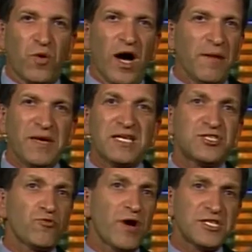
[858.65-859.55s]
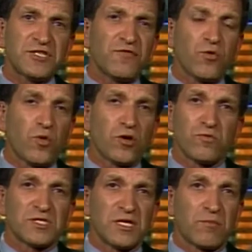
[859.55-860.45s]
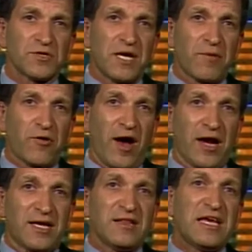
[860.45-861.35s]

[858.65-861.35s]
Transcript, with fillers: Why? Because the rest of the world was liberal democratic.